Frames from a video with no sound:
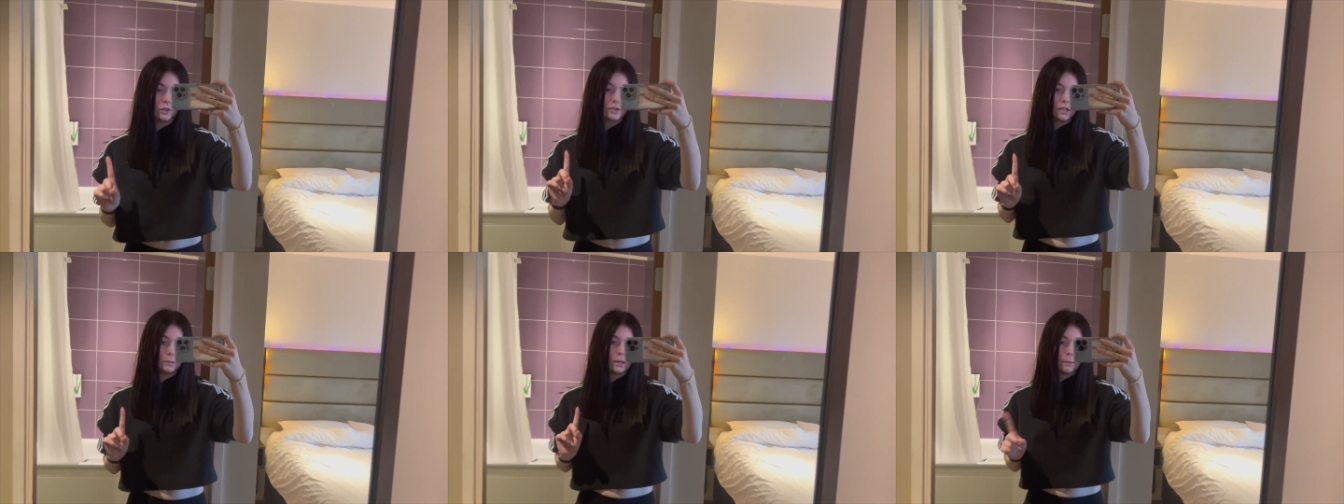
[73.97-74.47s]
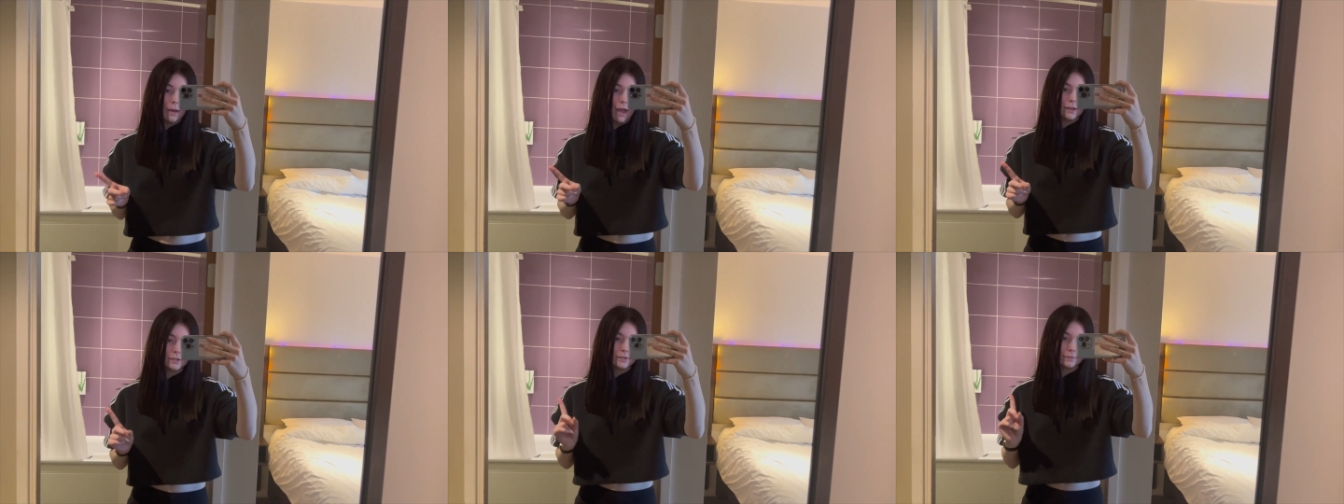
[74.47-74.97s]
is gonna be a
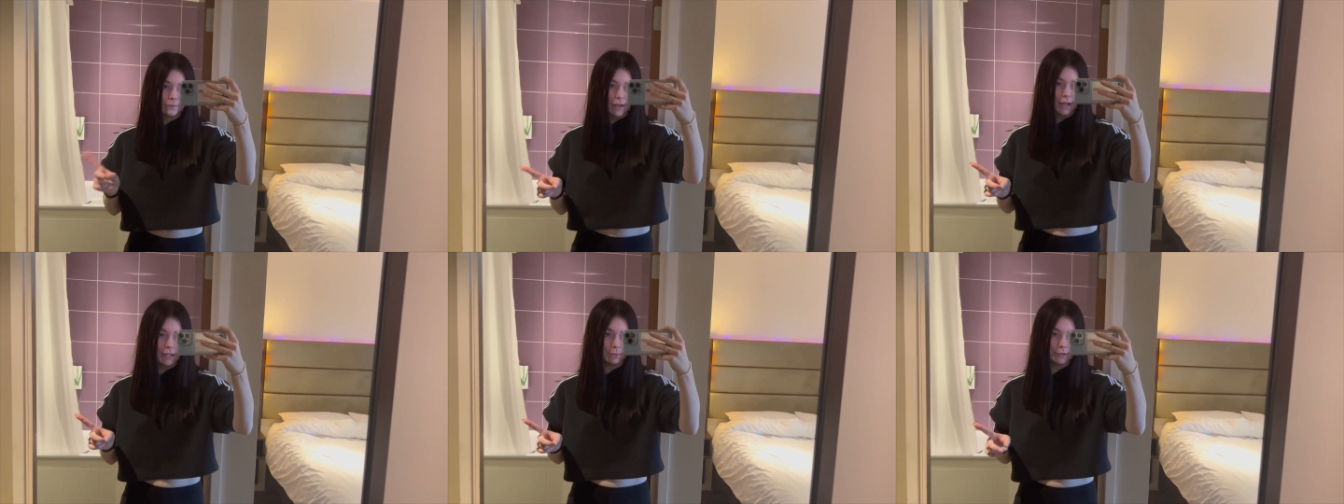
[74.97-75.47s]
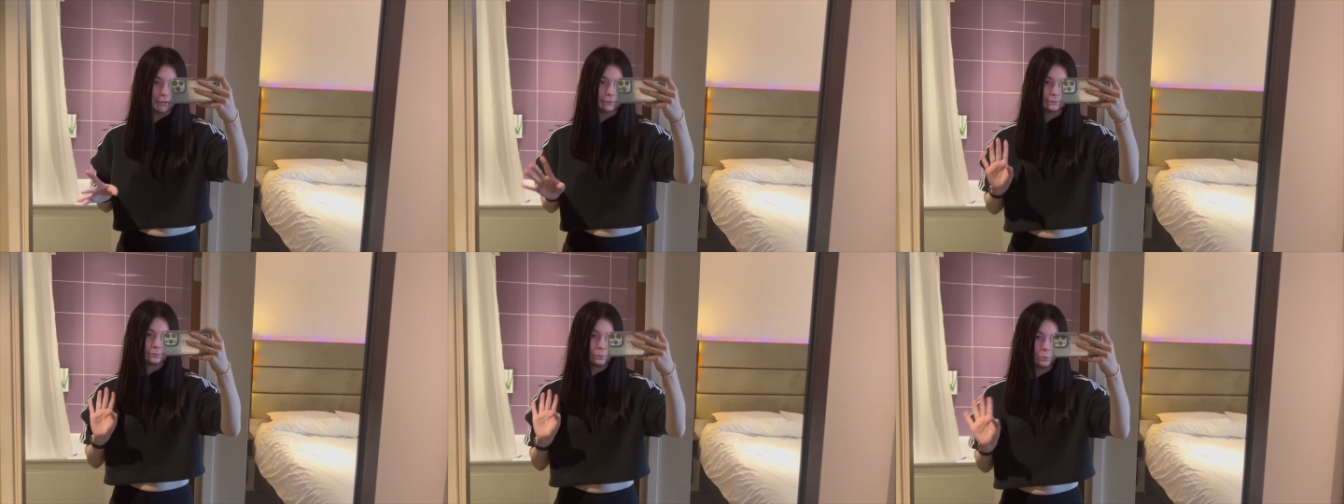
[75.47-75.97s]
mess. Anyway,
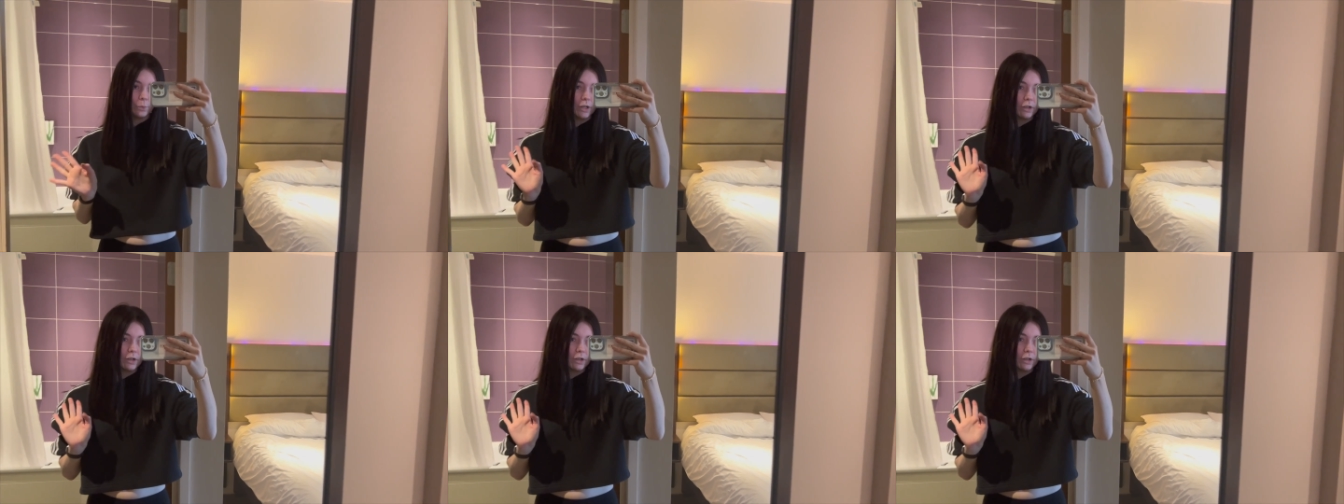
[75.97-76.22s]
we